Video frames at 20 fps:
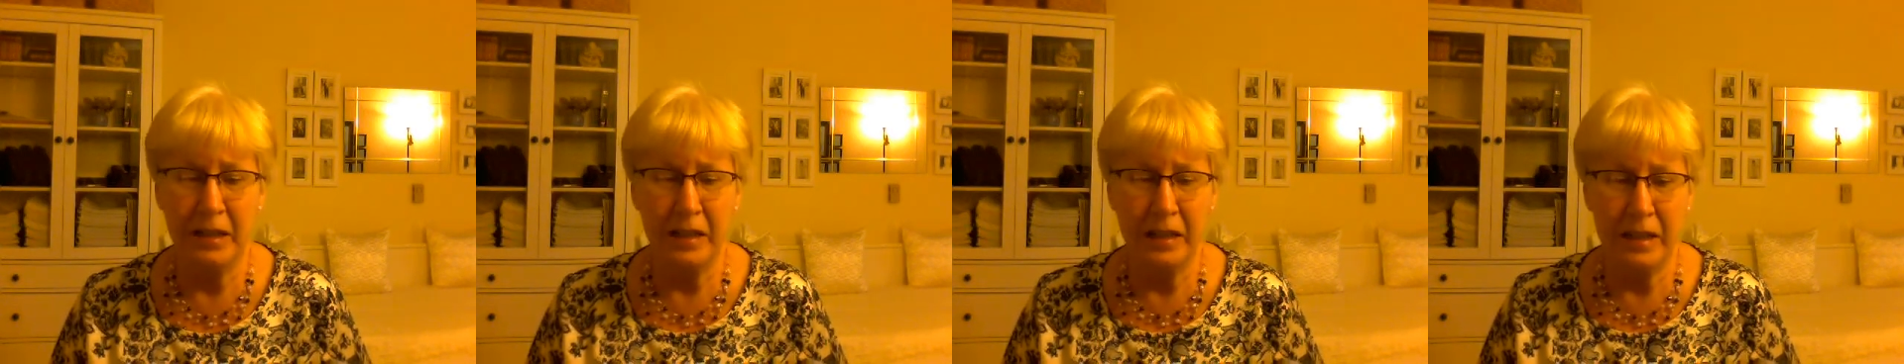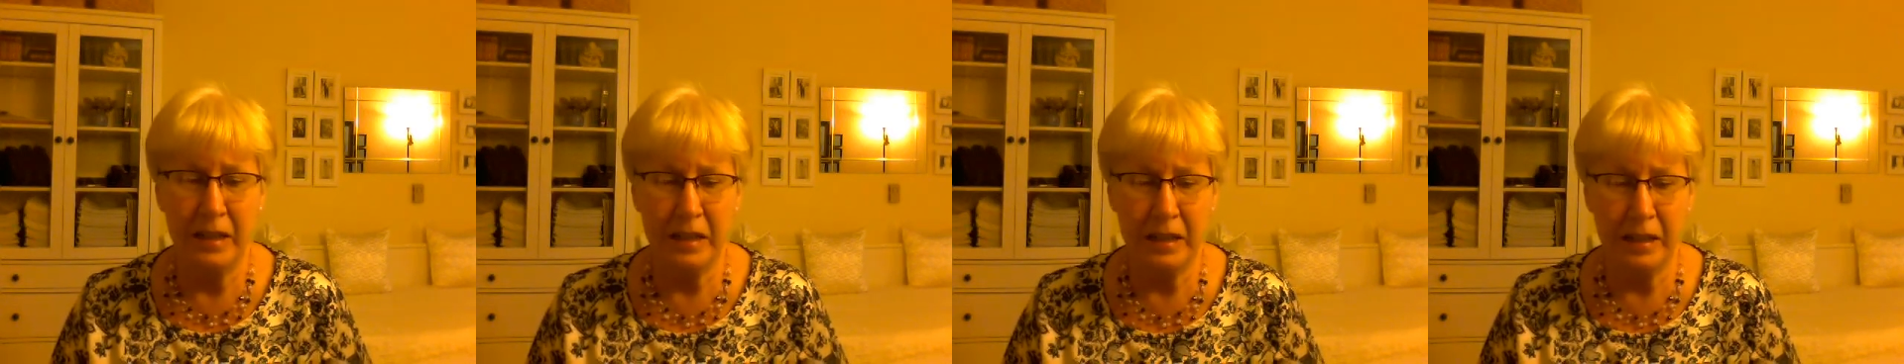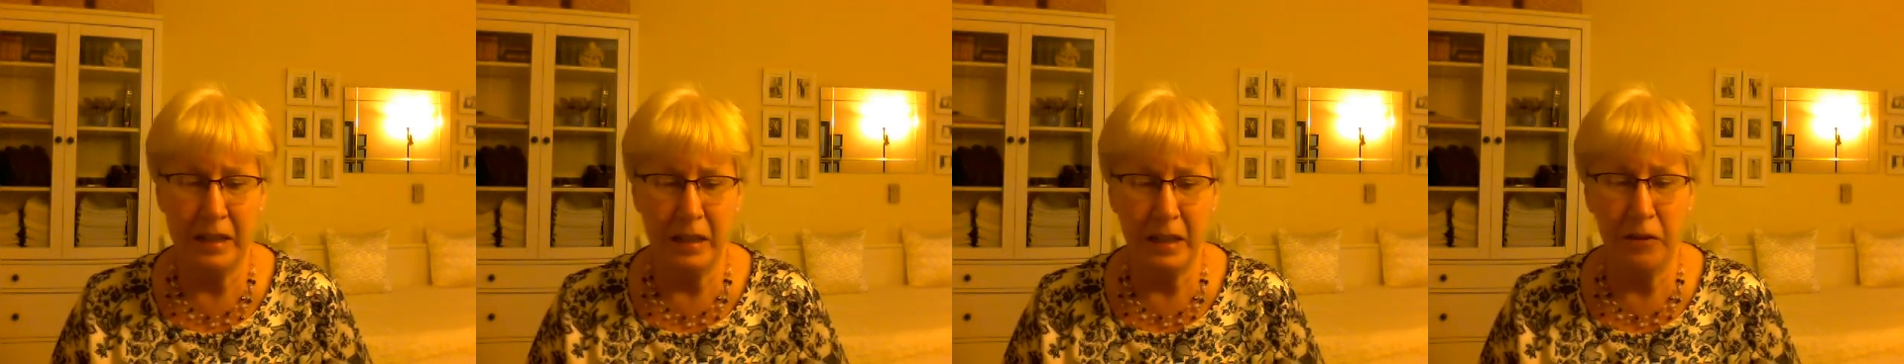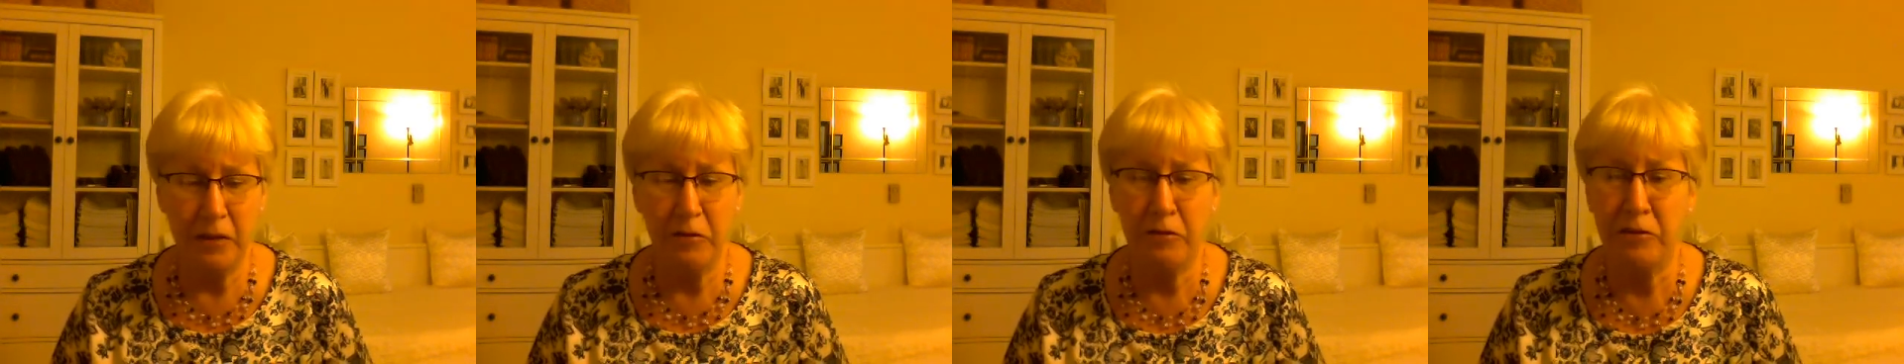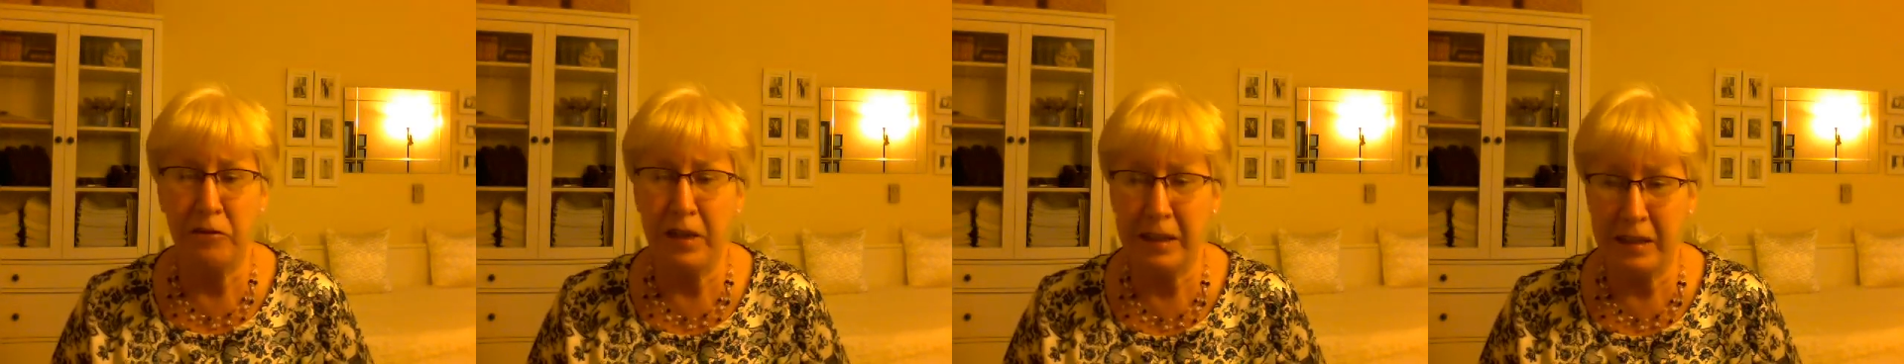these
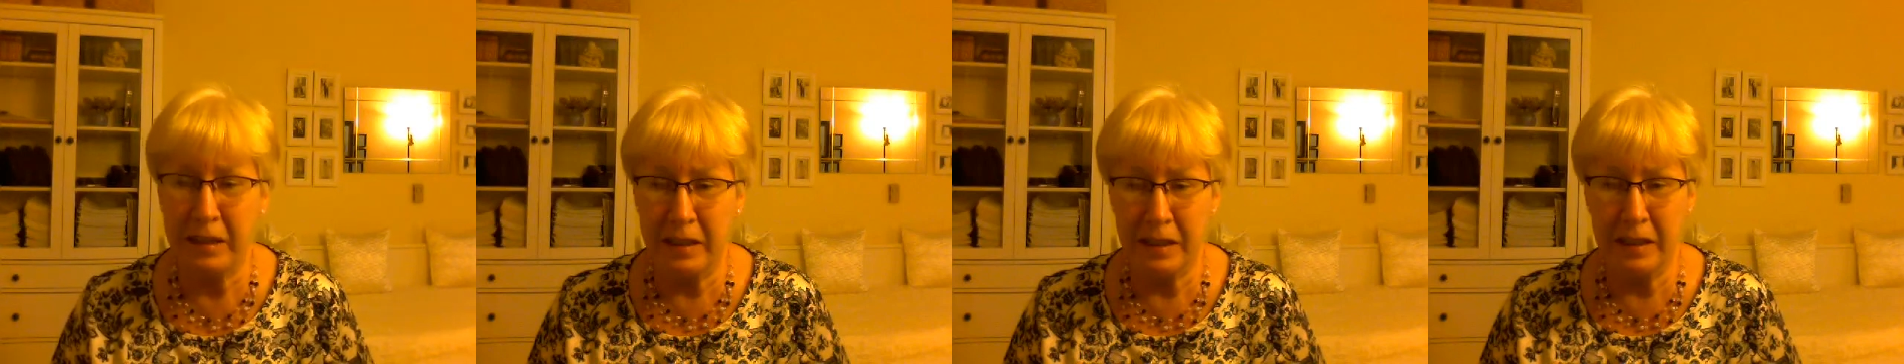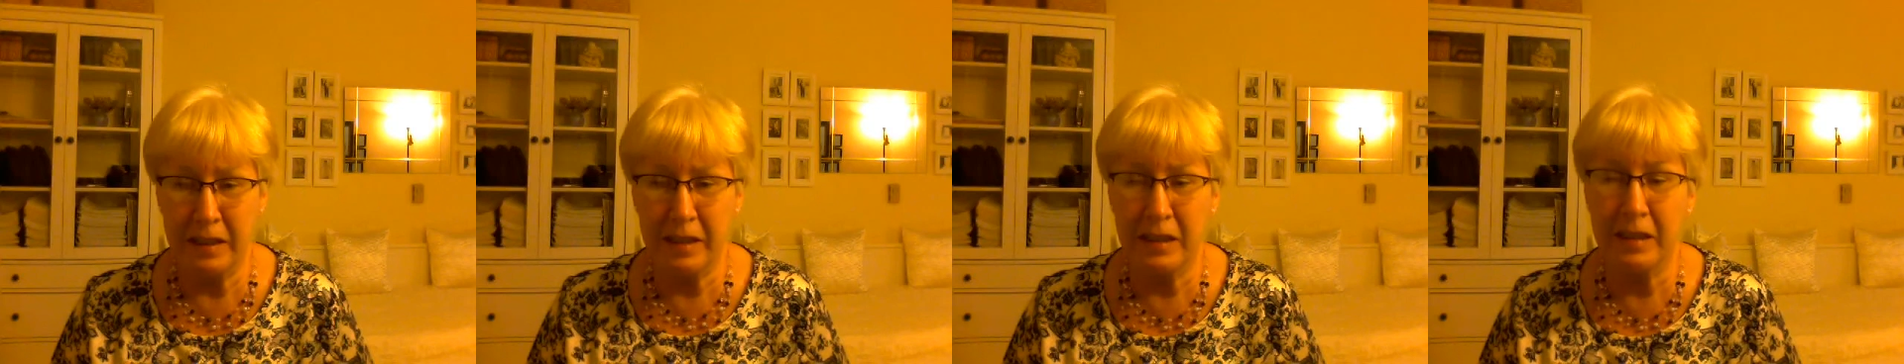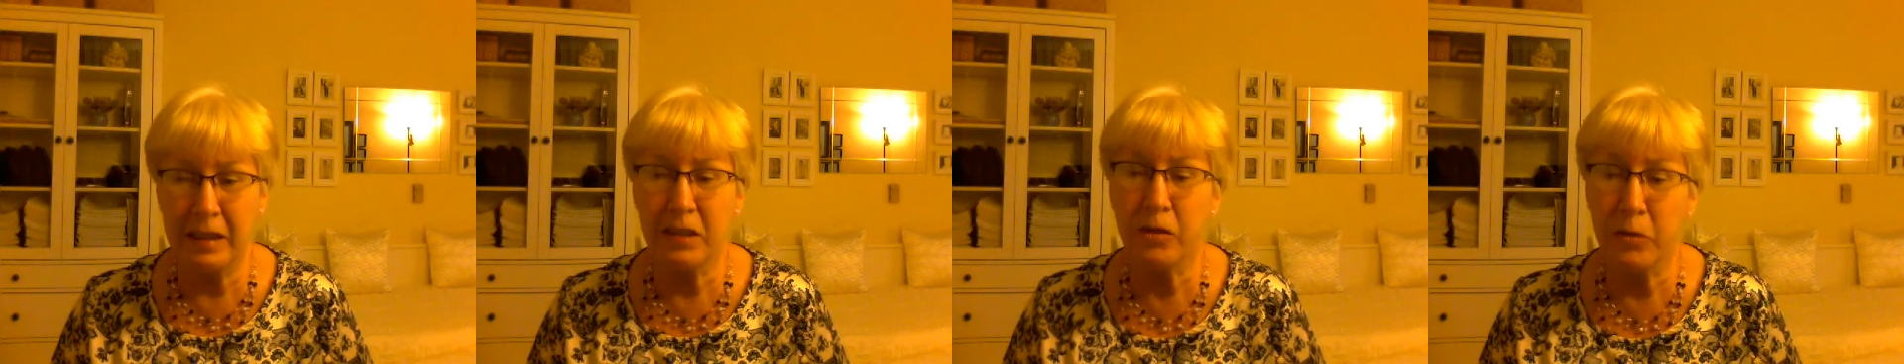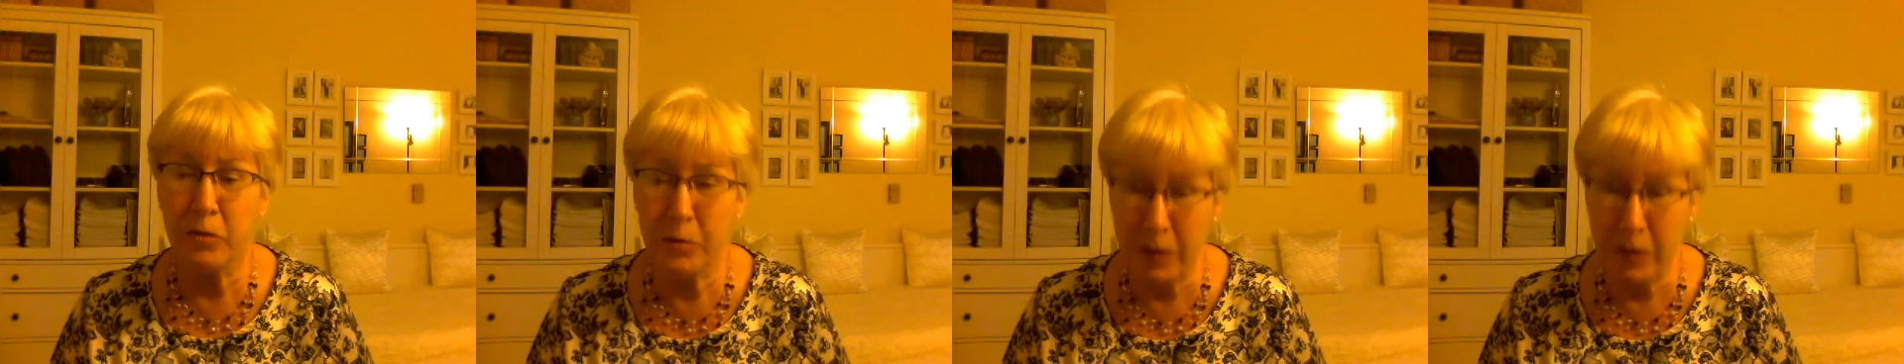fascist